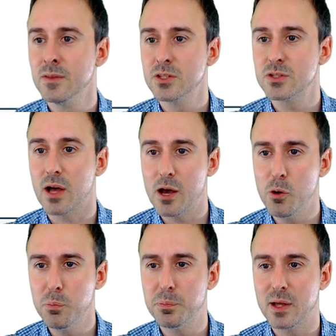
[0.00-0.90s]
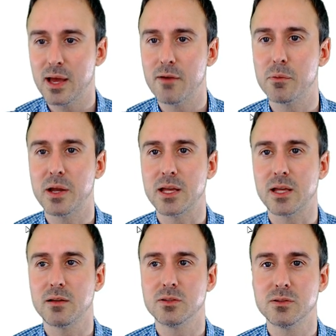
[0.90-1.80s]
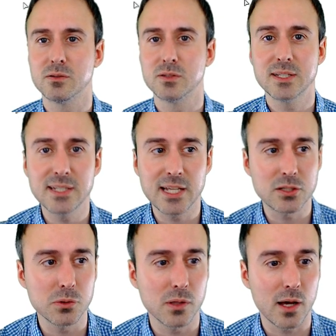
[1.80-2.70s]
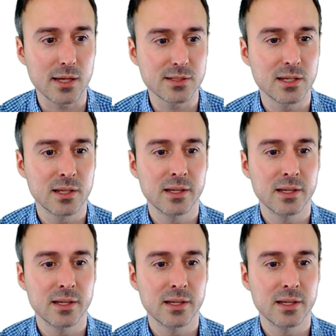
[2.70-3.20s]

So I hope everybody didn't get too lost.